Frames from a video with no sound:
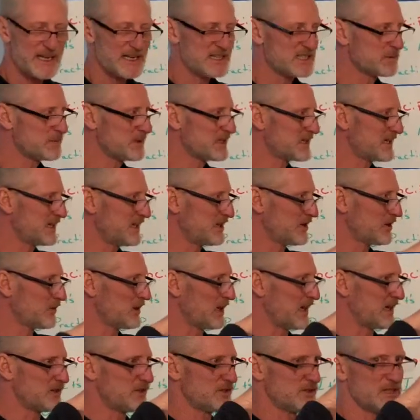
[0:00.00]
intimacy in your
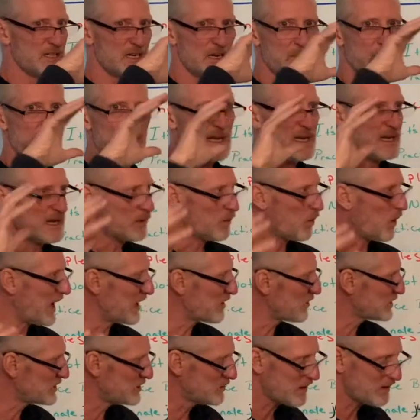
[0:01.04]
relationship. Why
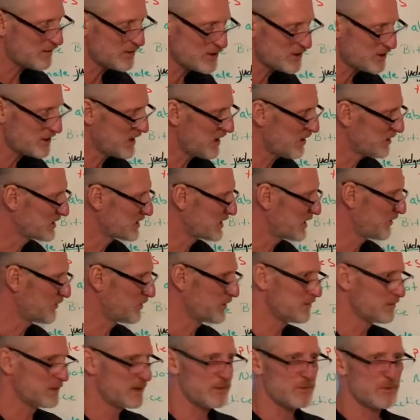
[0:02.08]
don't you ever share stuff
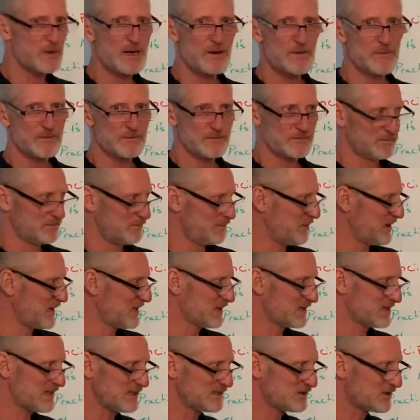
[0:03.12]
with me? Well,
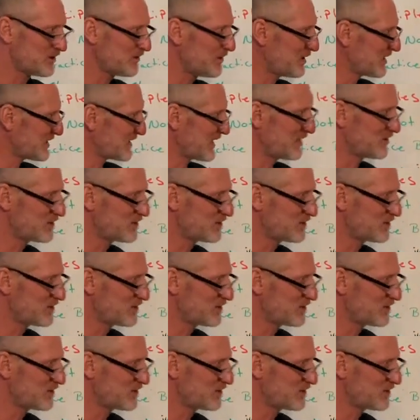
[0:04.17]
because as soon as I